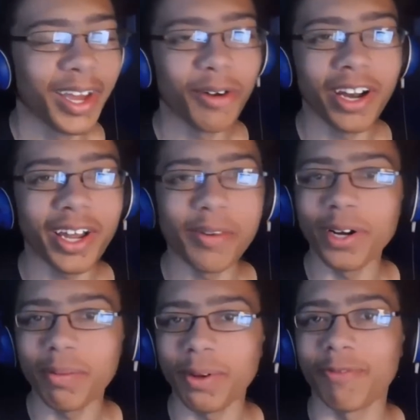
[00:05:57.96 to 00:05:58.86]
it would it
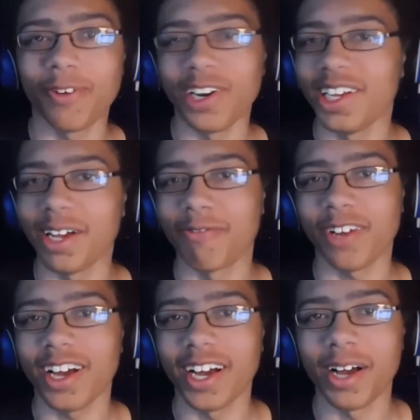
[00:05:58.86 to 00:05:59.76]
would have been funny if
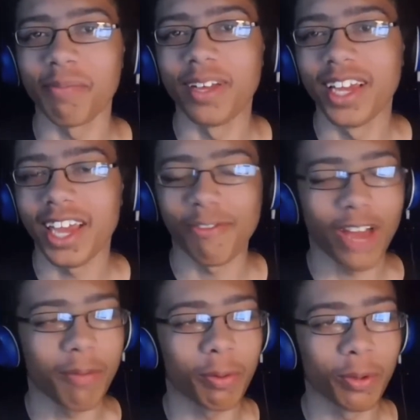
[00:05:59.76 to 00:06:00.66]
um if
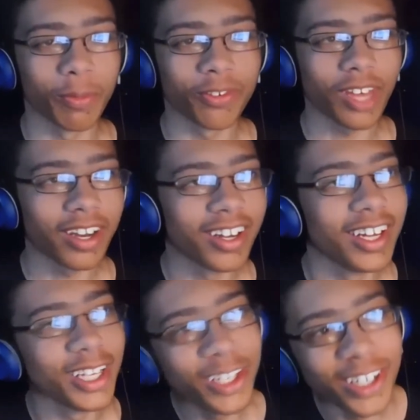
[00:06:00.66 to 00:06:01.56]
Apple Bloom said
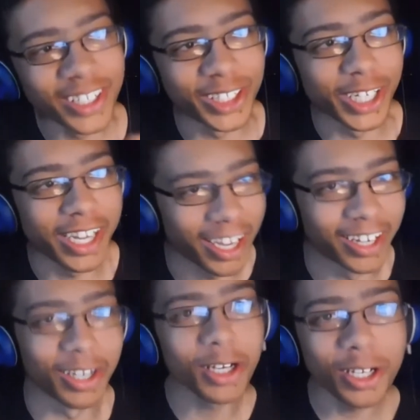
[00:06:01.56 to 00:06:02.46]
good chicken,
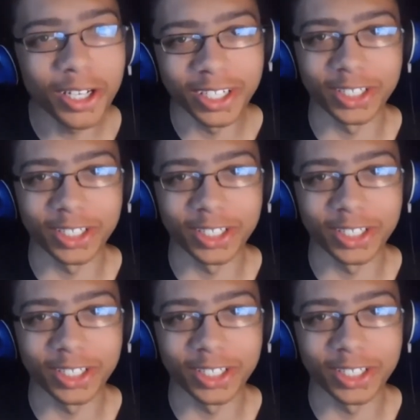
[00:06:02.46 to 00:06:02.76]
good